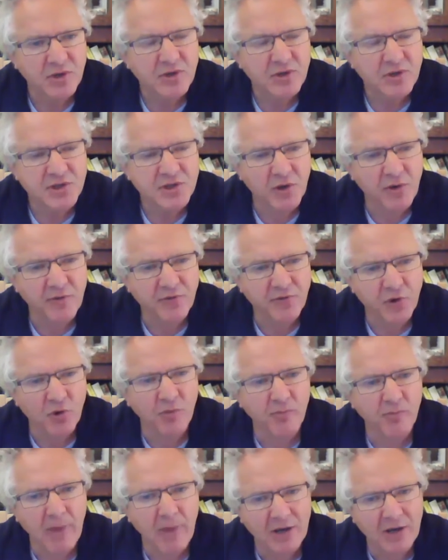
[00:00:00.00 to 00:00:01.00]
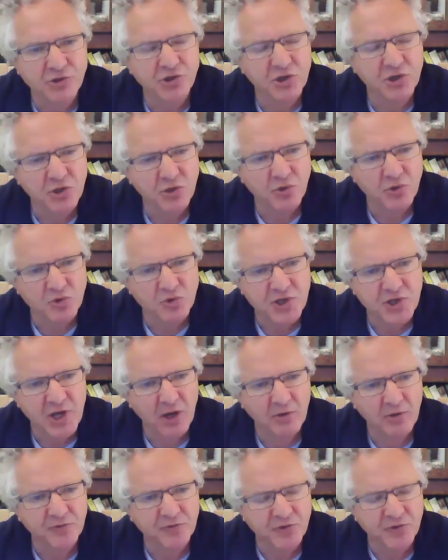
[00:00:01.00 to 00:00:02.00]
So if you imagine
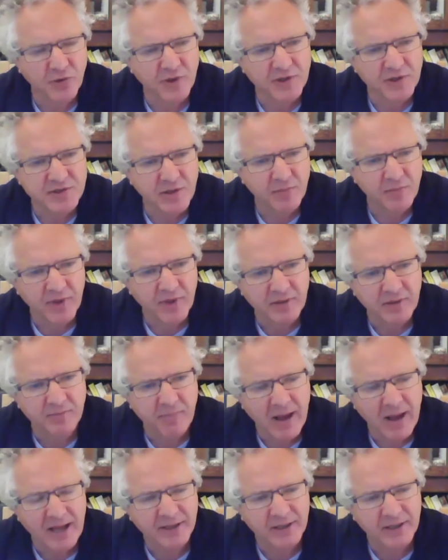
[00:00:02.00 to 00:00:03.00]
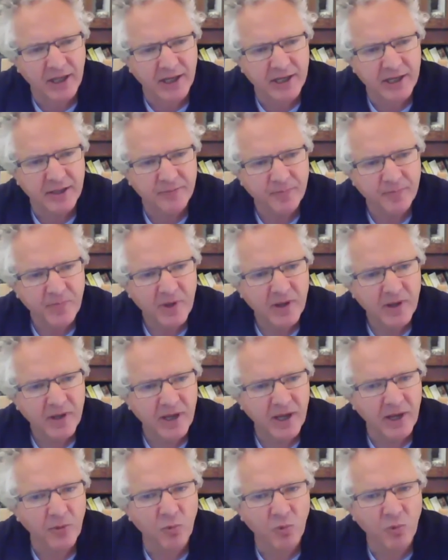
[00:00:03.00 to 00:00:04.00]
yourself doing something badly,
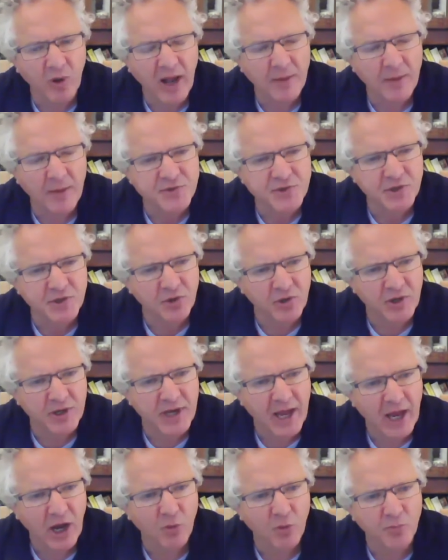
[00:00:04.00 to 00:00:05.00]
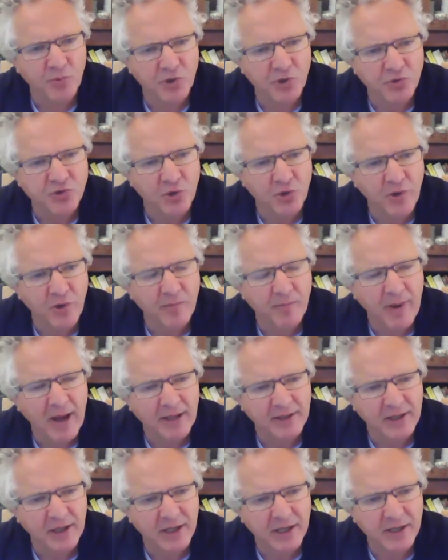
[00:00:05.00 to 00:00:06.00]
it will absolutely help you do it
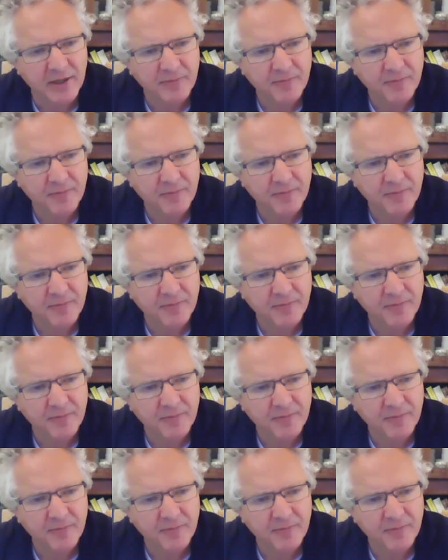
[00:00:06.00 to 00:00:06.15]
badly.